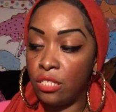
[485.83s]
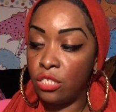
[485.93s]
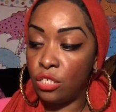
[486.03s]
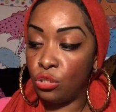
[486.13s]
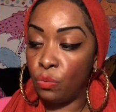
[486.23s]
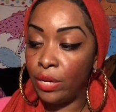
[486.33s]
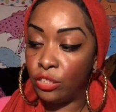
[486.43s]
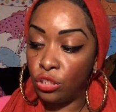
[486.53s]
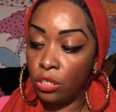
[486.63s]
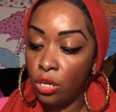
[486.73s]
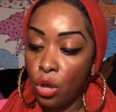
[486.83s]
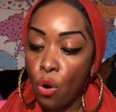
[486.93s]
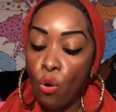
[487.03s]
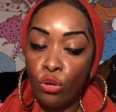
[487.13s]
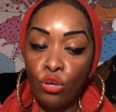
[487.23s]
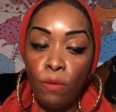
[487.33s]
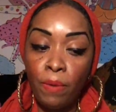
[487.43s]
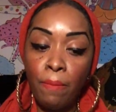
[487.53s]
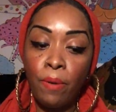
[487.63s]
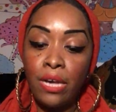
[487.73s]
to the situation. Or you
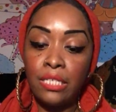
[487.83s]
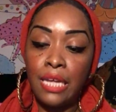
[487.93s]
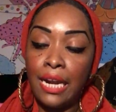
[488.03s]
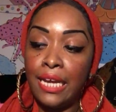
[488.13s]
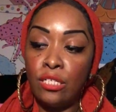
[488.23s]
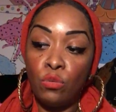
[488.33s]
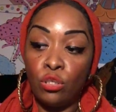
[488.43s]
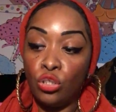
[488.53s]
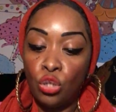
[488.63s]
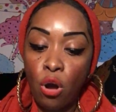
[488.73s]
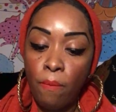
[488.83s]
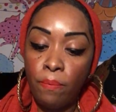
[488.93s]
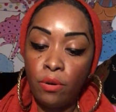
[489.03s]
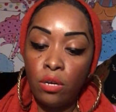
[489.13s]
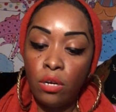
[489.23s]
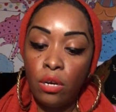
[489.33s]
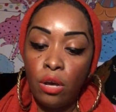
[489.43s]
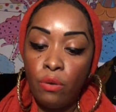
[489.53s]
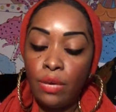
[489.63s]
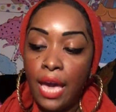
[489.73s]
bring personality to a job,
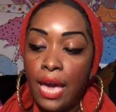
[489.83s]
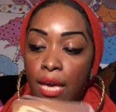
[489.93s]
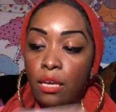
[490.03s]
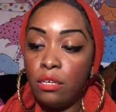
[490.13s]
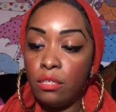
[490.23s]
okay?